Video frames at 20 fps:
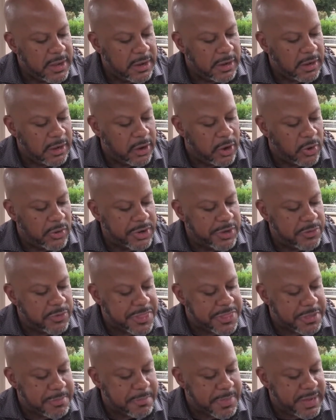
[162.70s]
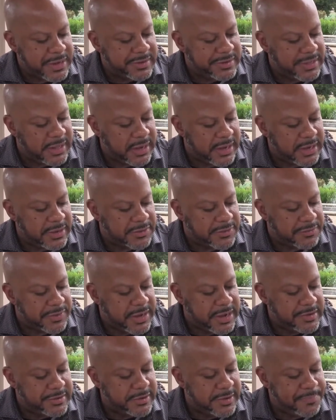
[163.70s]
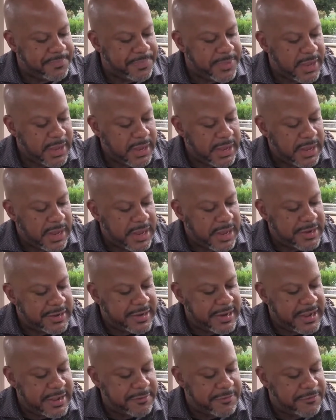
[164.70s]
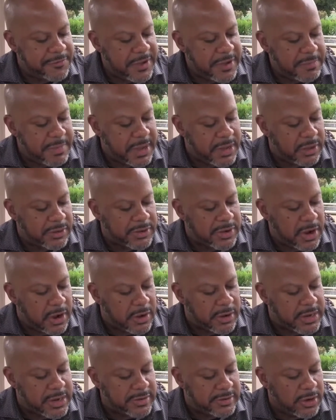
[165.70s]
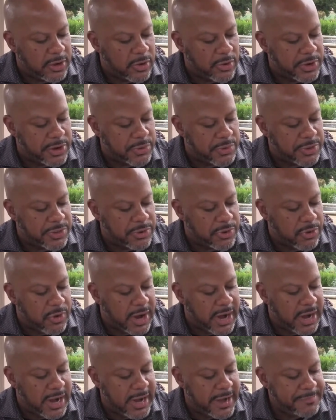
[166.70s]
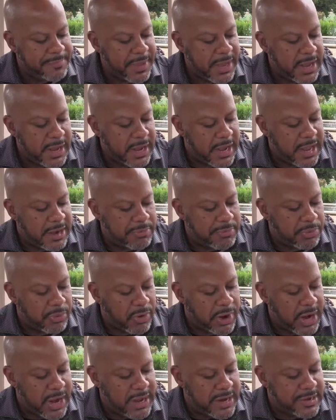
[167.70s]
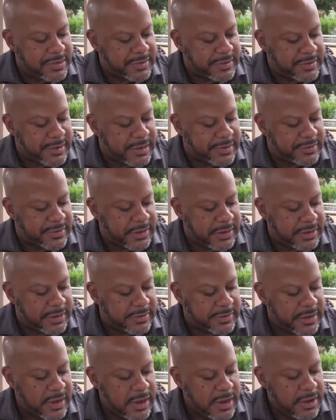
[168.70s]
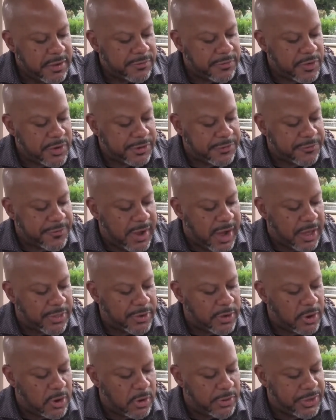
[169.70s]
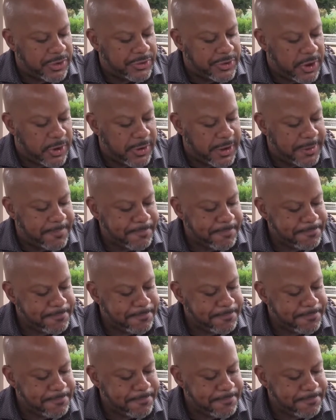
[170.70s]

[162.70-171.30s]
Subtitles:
loaded with the best things of Egypt and 10 female donkeys loaded with grain and bread and sustenance for his father on the journey."